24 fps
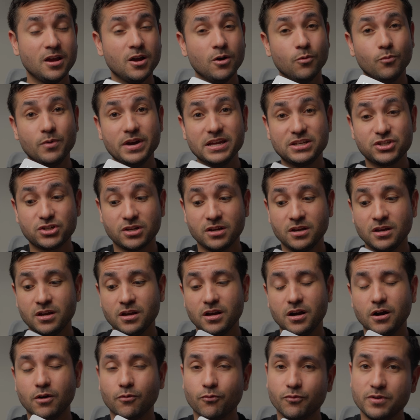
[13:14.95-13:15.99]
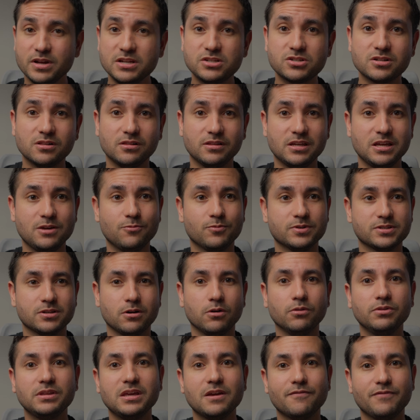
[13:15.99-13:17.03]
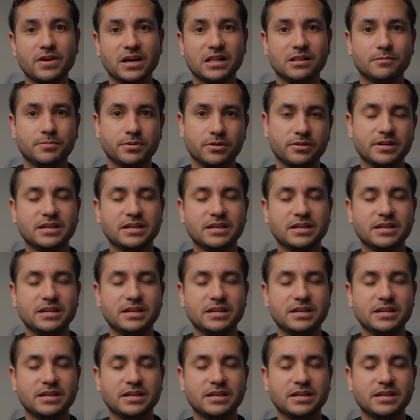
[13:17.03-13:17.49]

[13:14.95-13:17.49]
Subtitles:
which originally was only available